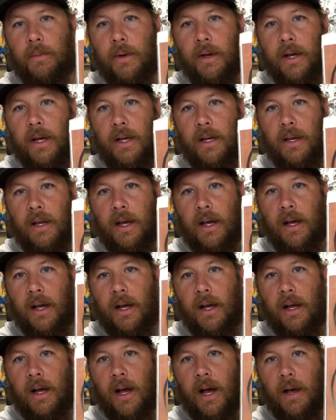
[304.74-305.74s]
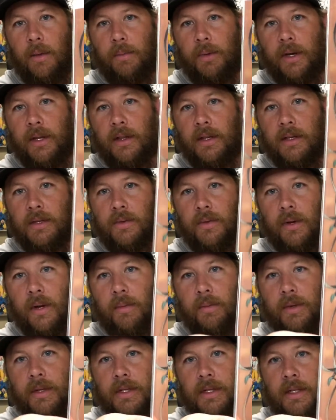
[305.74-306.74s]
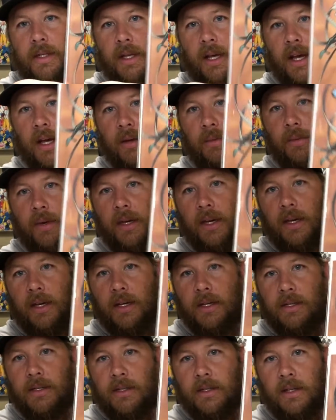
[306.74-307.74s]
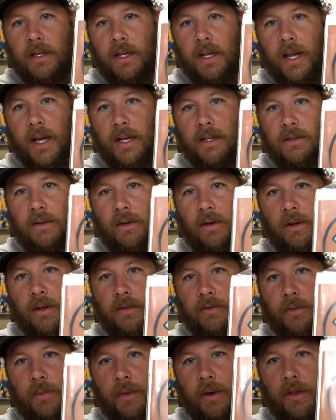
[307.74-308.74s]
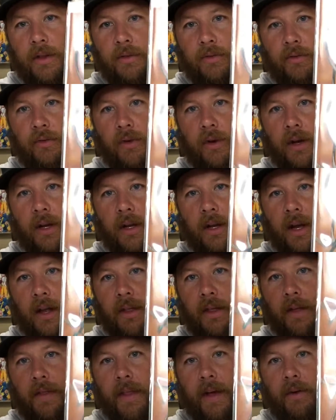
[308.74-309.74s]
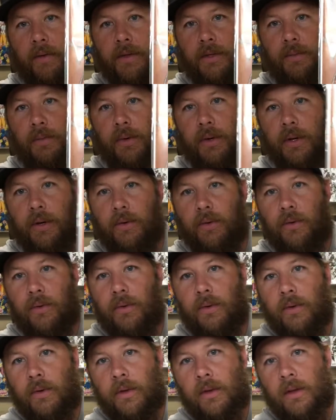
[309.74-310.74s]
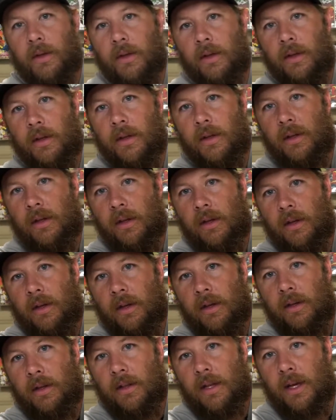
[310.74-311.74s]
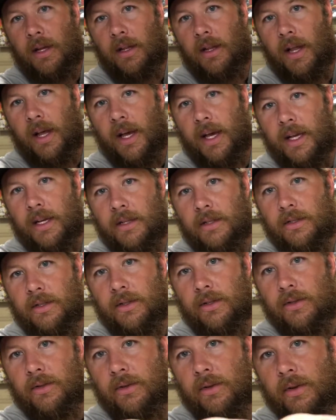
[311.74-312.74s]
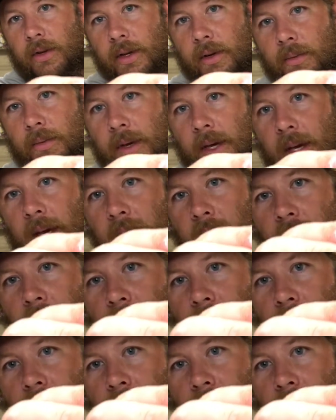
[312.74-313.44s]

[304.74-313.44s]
but I picked this one up instead because it has all of them on the front. I thought that was pretty cool. That light is destroying me.